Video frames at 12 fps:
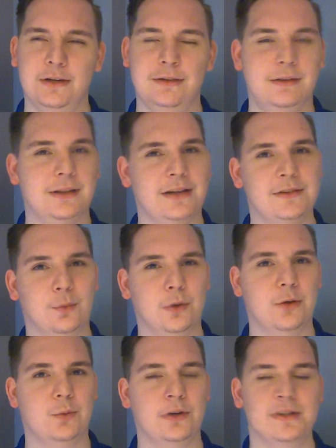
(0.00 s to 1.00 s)
that's a
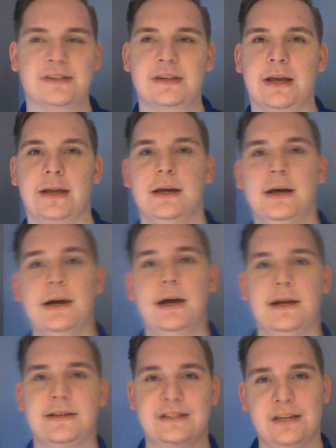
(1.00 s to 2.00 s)
weird word to say.
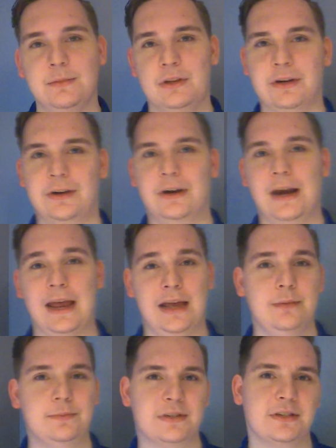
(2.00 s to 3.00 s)
Similar
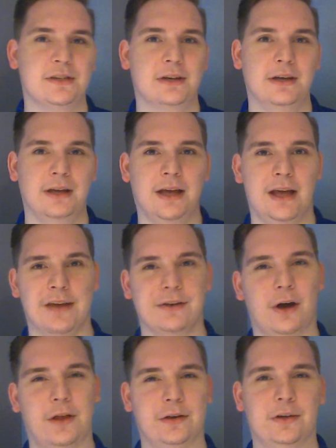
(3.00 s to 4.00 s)
apes and
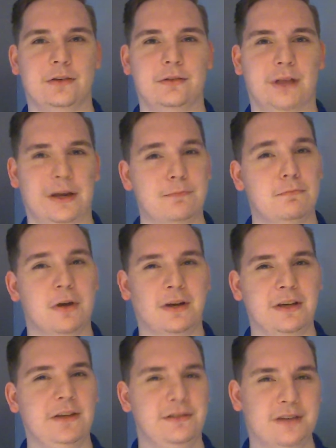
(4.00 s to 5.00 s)
other like
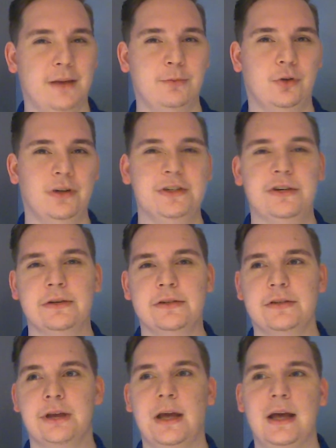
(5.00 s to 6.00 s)
monkey type
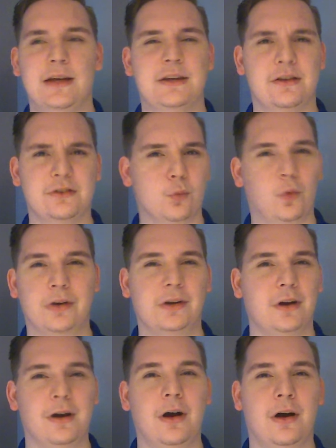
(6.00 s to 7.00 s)
creatures. Doesn't
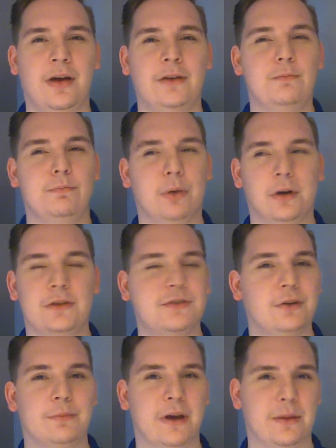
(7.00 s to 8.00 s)
work on
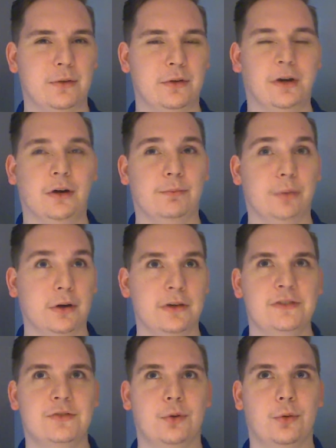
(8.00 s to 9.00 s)
birds or
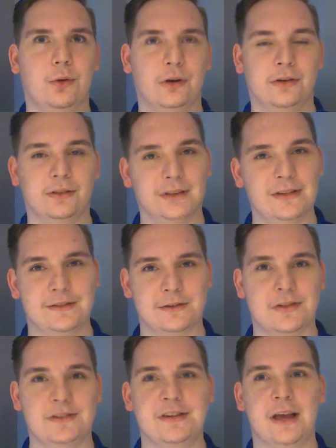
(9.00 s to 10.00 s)
birds or lizards,